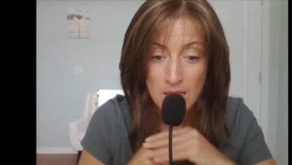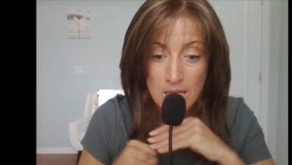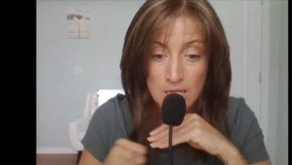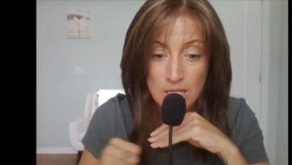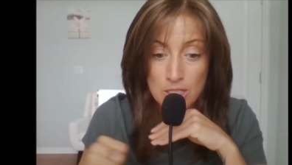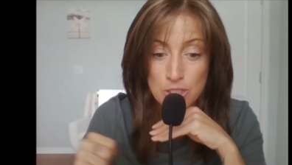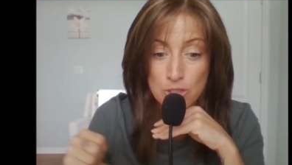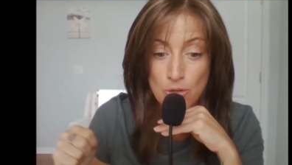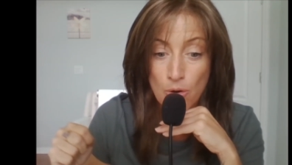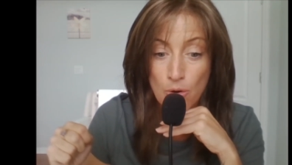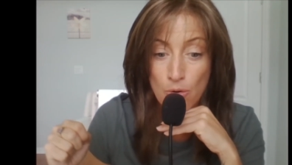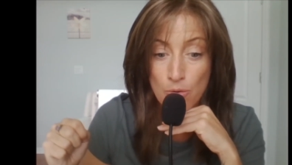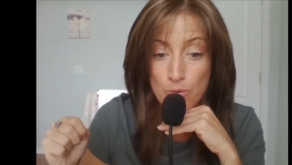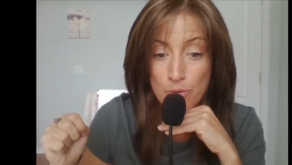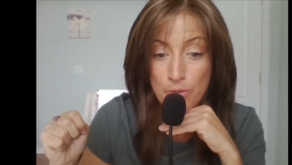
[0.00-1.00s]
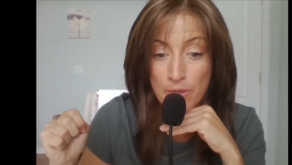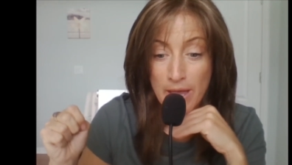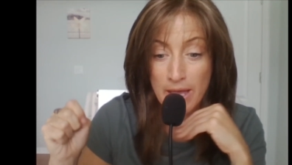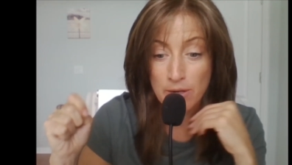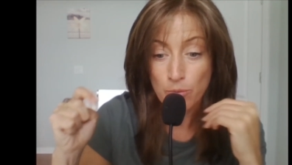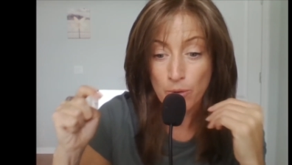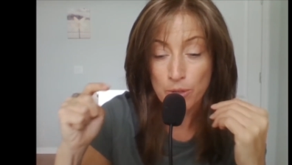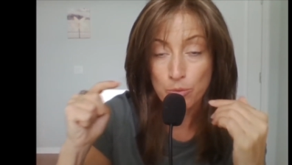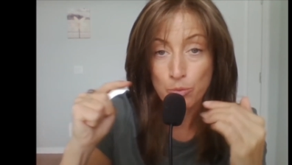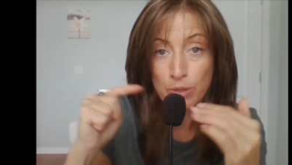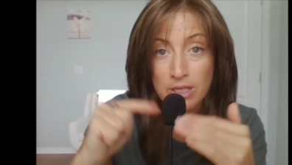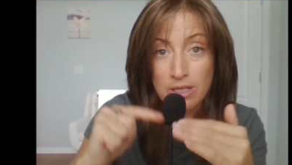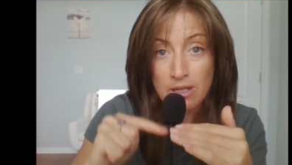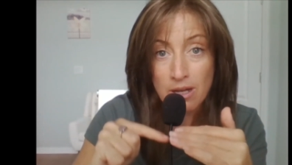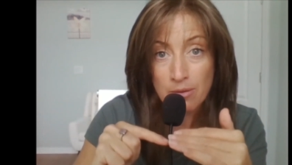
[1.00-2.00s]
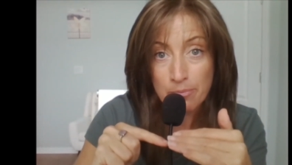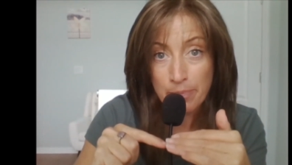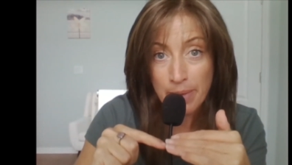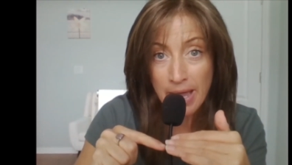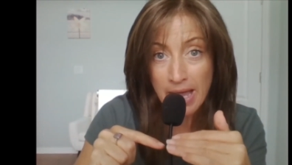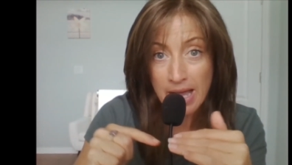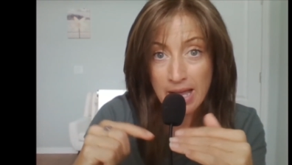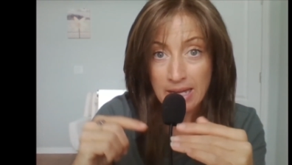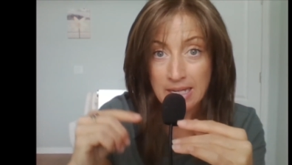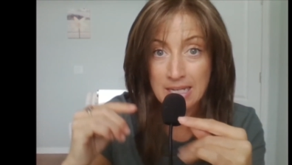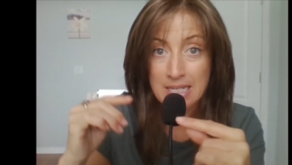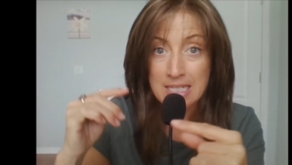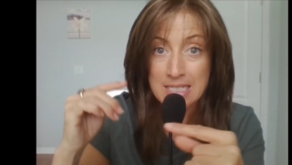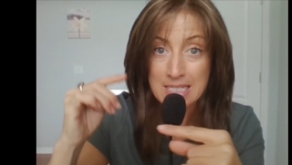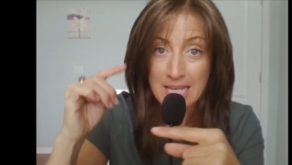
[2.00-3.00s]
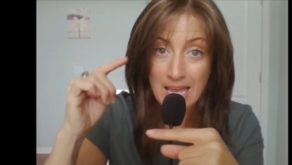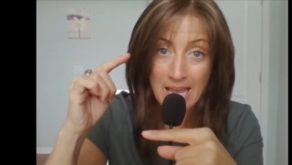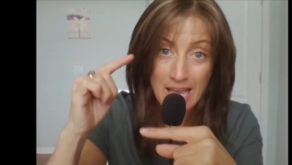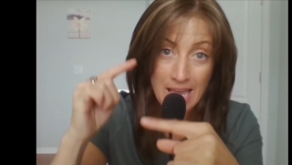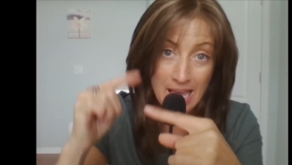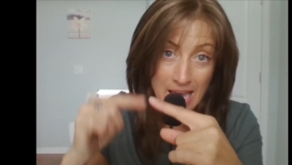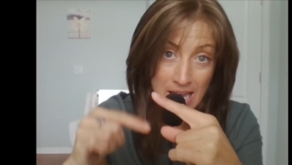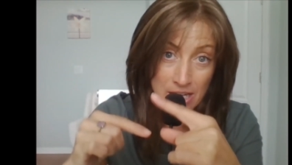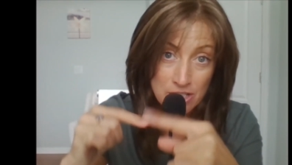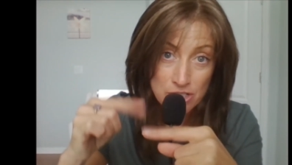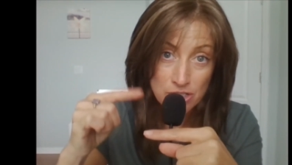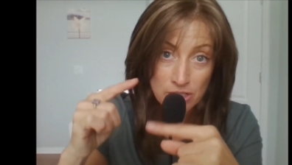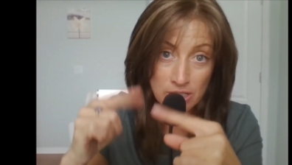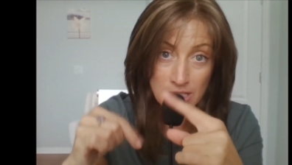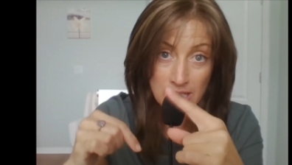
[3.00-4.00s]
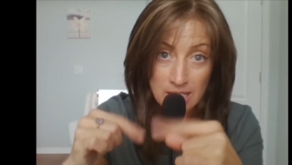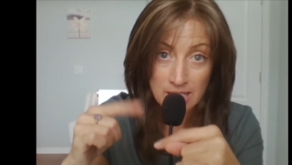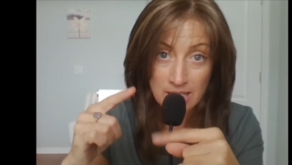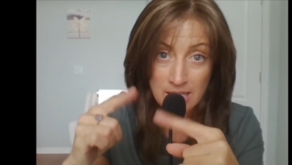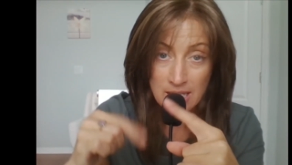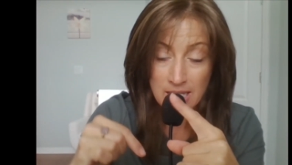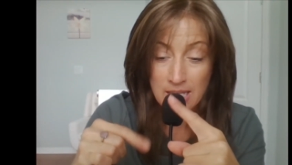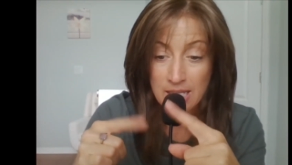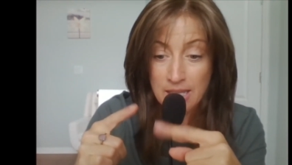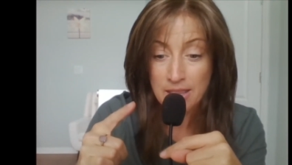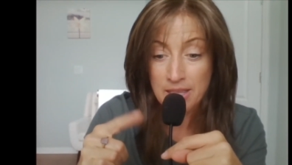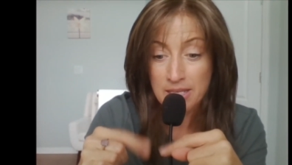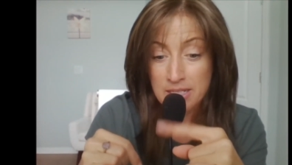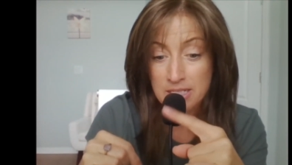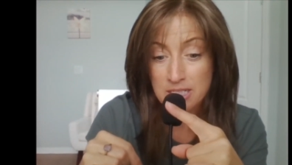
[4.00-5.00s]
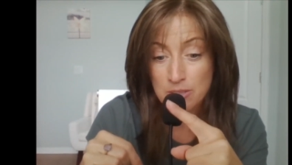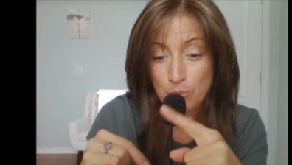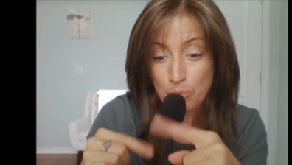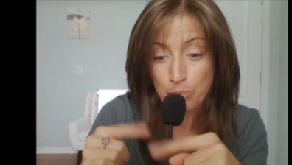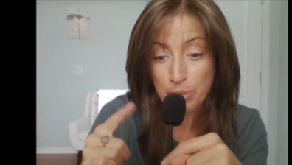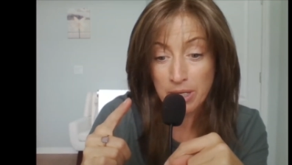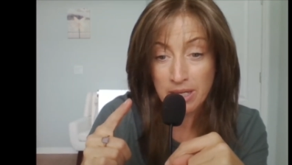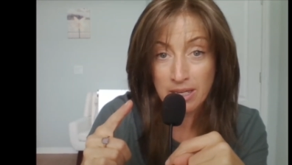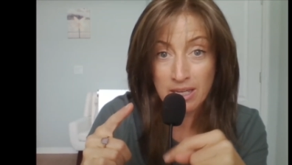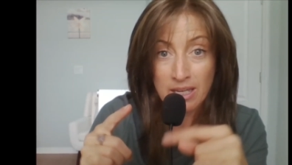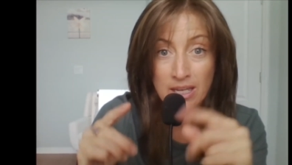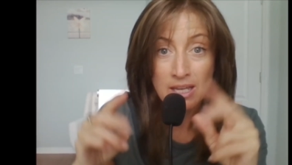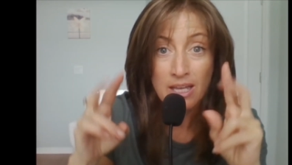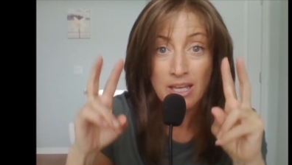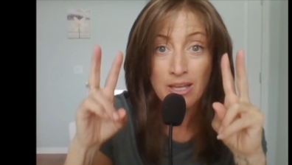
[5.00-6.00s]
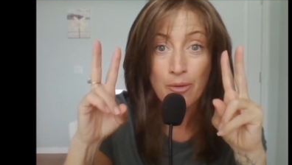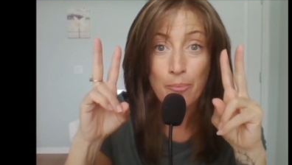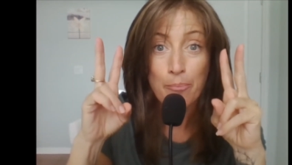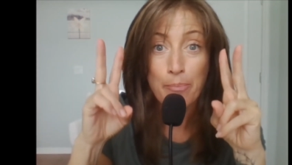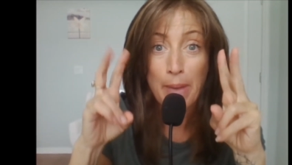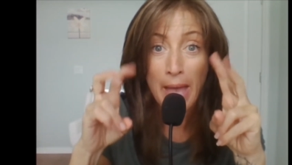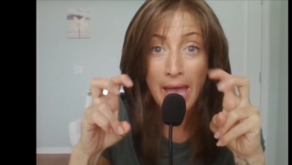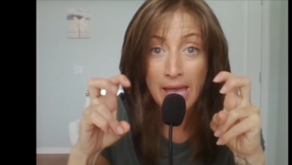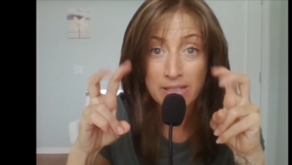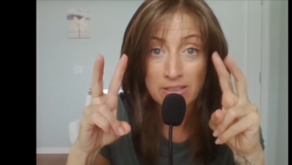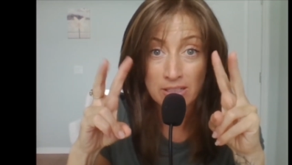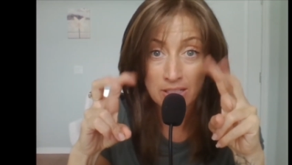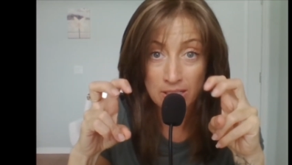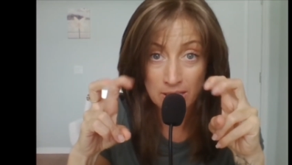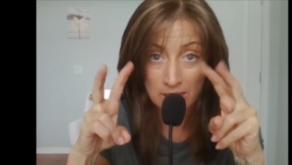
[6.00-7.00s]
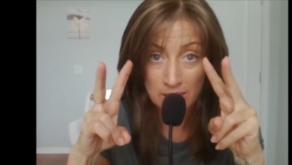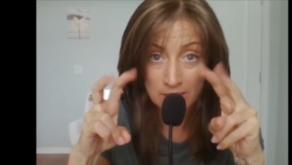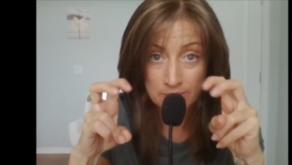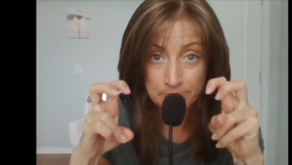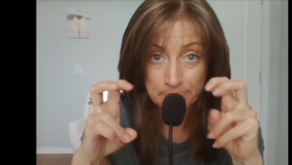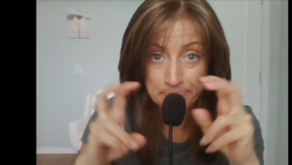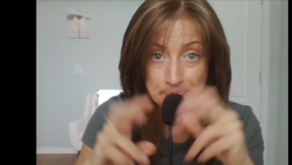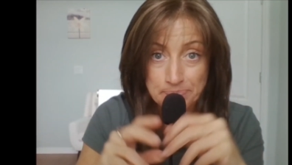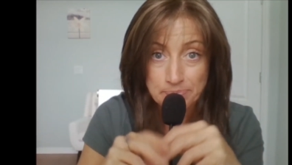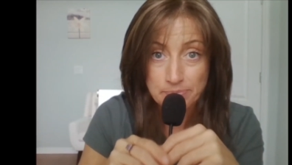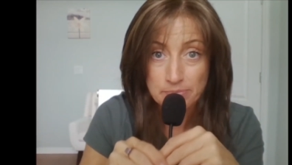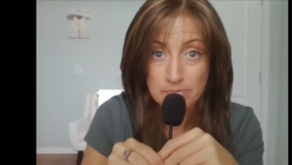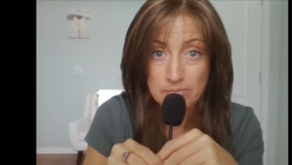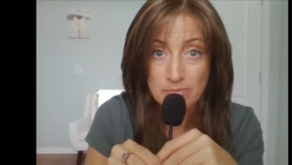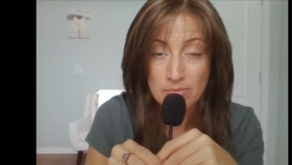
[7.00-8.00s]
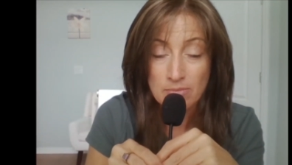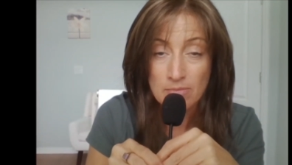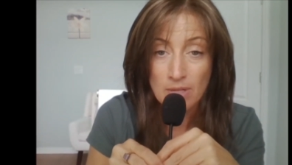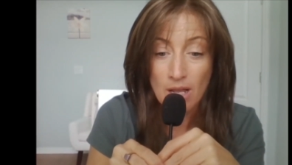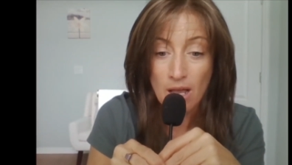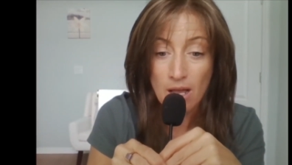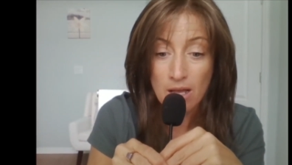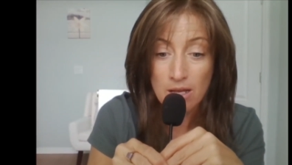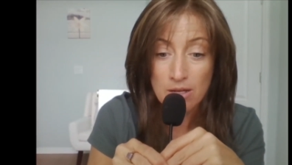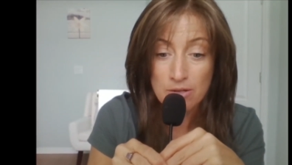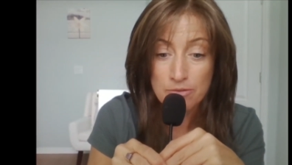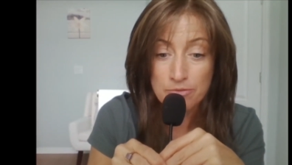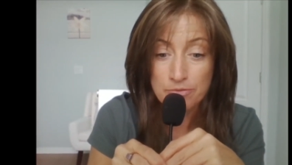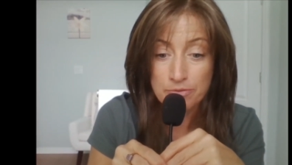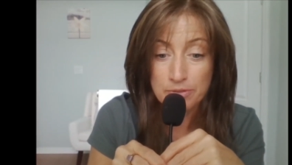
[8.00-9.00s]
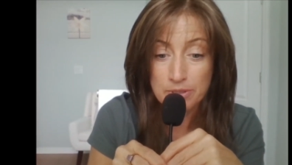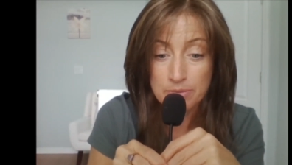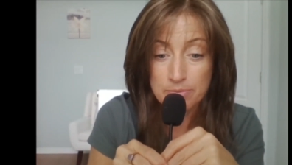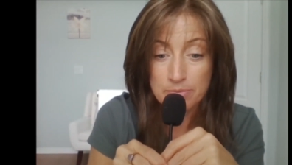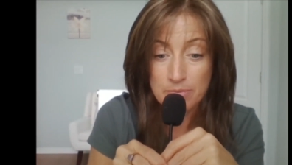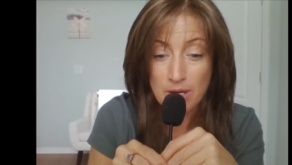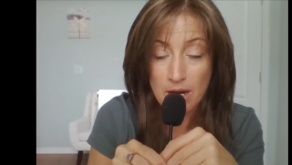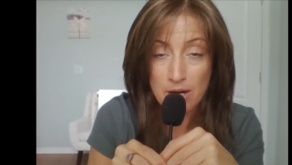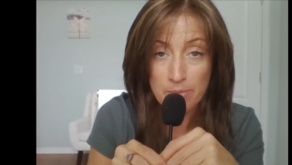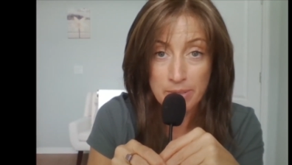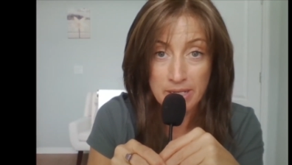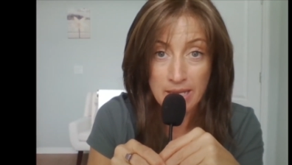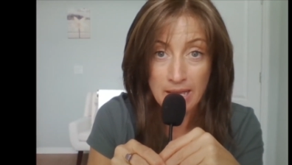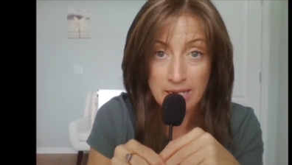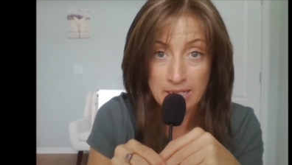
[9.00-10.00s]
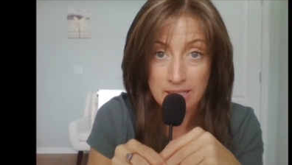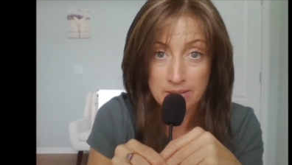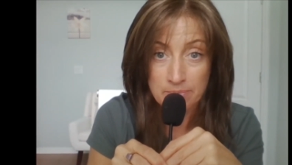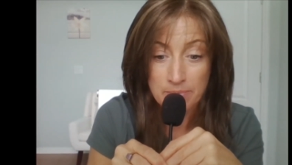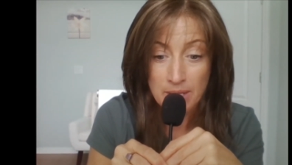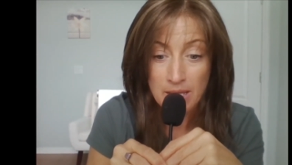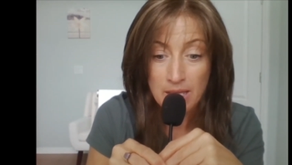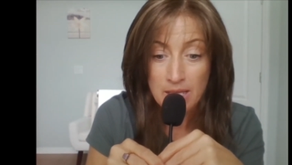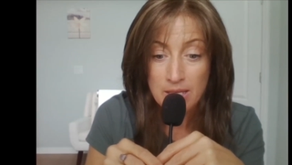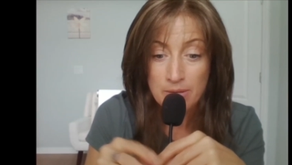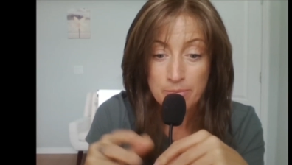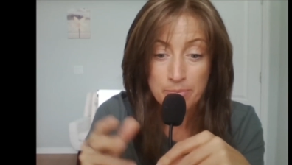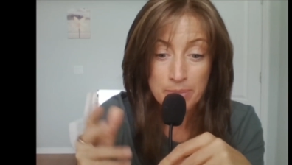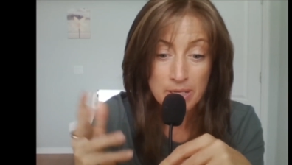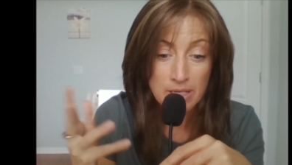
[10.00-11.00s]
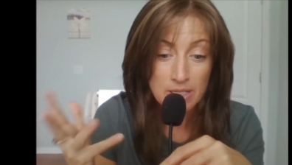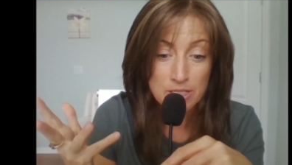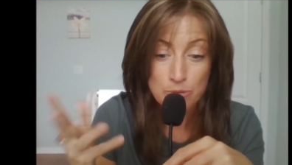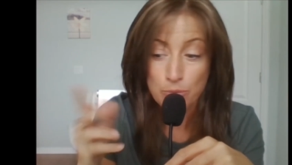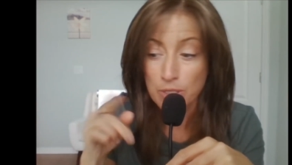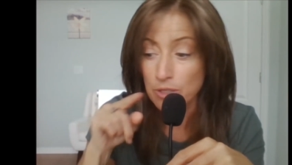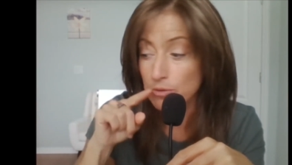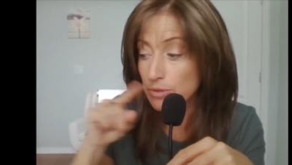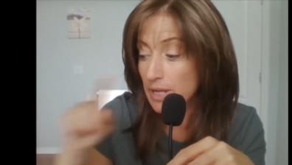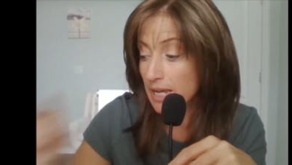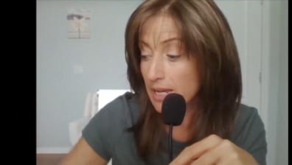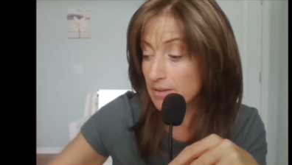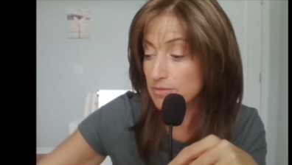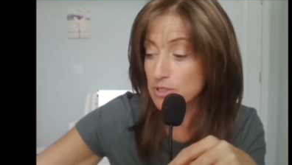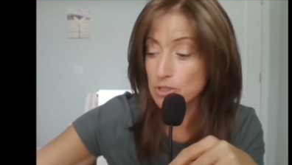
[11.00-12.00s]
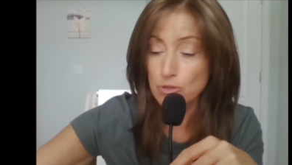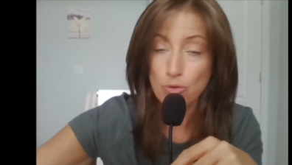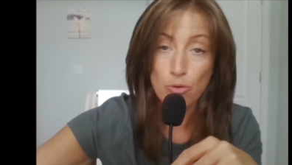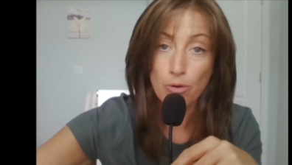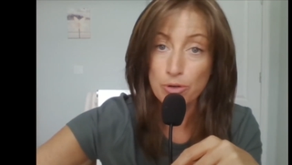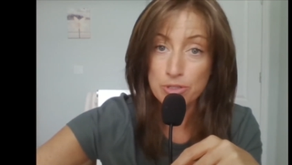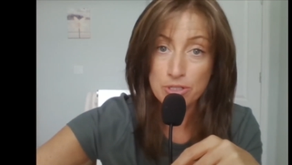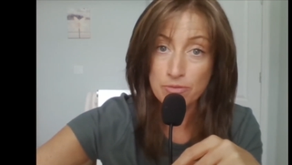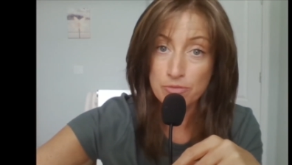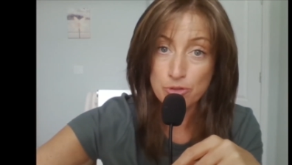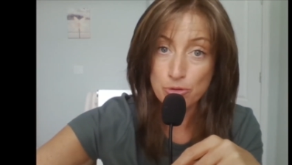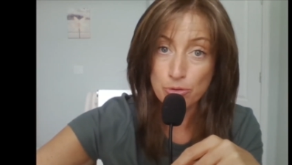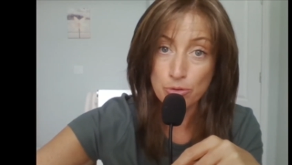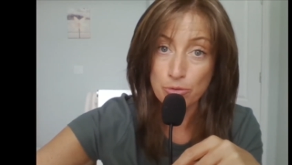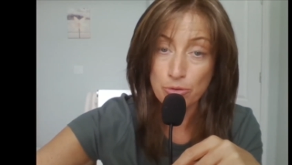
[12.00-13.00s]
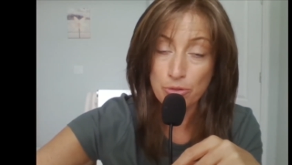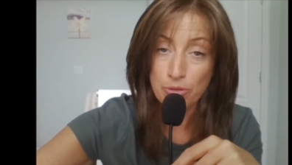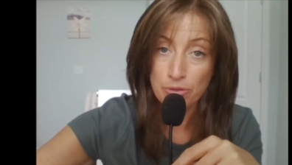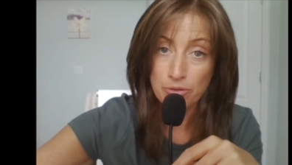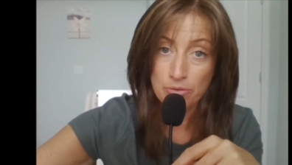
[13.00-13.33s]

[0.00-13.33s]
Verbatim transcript: So that when we come back is actually this big battle of Armageddon, because we don't have swords of truth